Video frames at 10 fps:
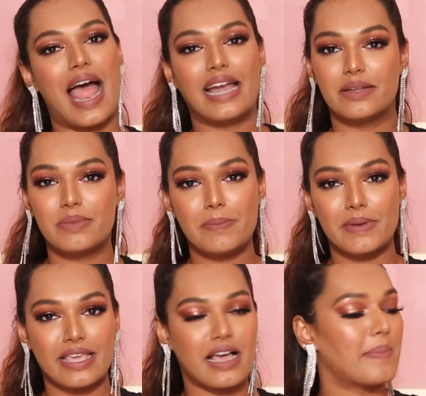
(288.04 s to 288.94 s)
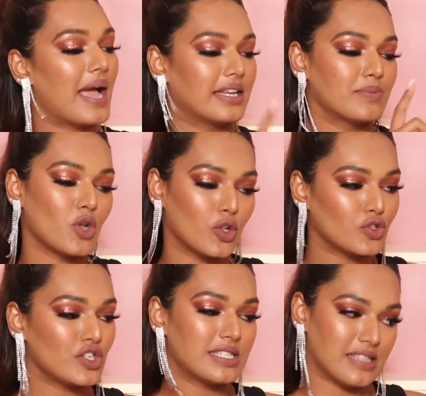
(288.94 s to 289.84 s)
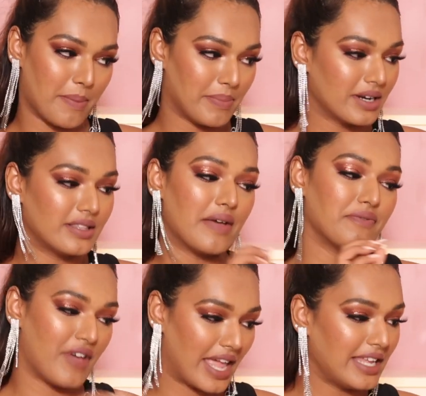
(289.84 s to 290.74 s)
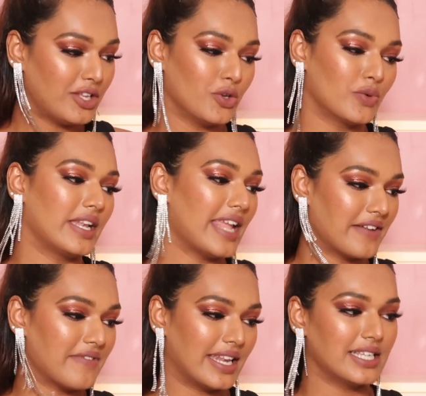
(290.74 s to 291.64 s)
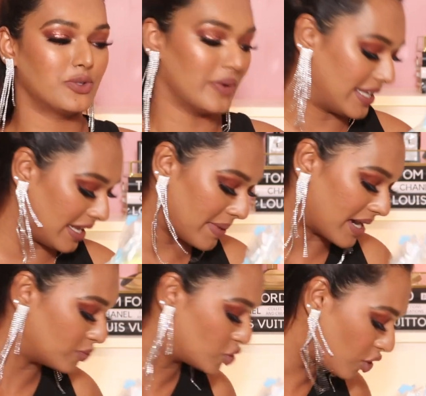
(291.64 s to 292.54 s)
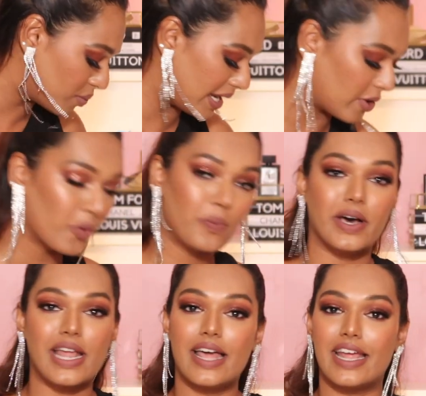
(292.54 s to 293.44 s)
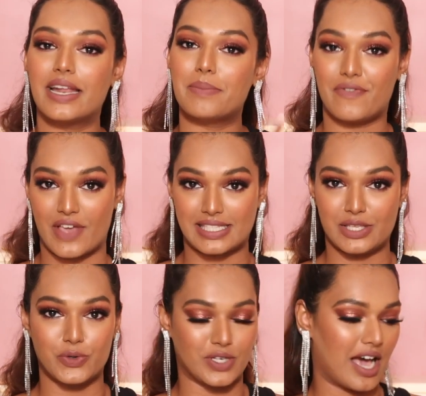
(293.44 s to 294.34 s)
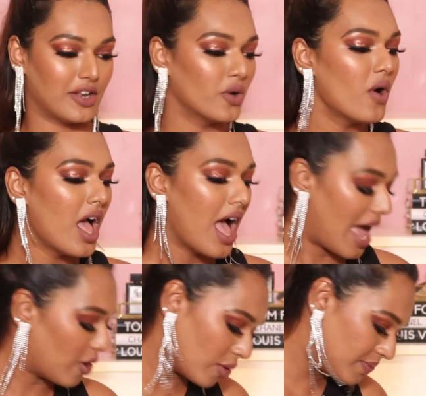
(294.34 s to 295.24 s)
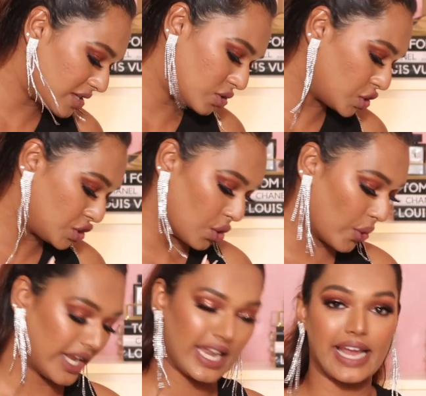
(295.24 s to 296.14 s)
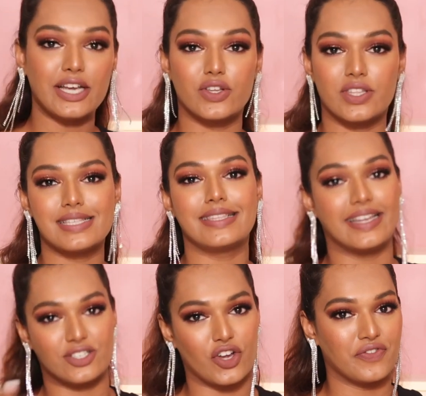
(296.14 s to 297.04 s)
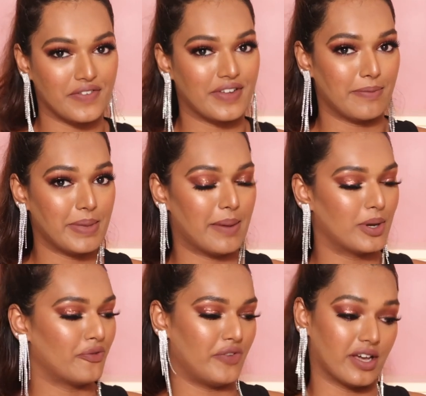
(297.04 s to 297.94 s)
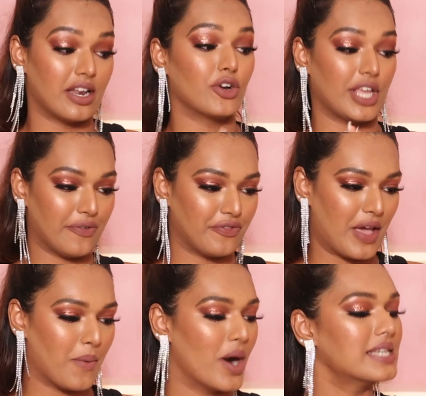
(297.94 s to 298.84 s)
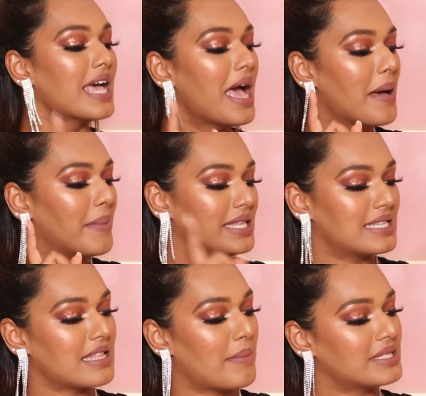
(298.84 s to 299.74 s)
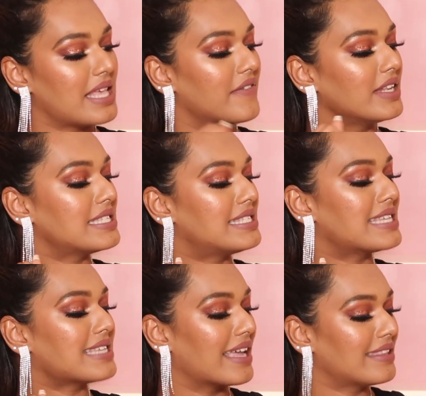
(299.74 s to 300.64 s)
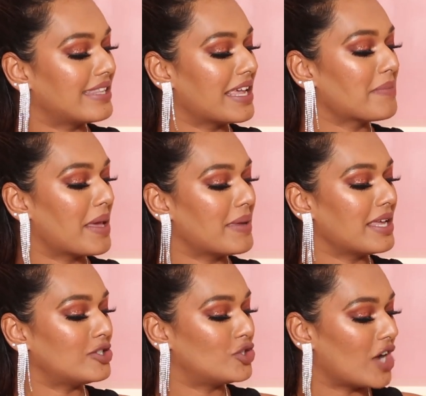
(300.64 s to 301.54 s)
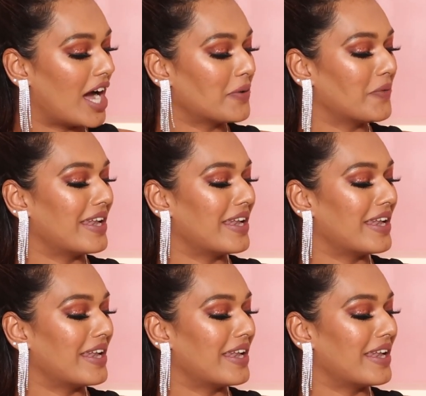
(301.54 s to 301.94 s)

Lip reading: randomly picking up items, although she's numbered them very cutely and very sweetly. But ab jo mere upar aa raha hai na, main waisi utha rahi hu. I hope there's no storyline to this. Later on, we will be able to figure out if there was. But this is number 7. It says, I think maybe Ishan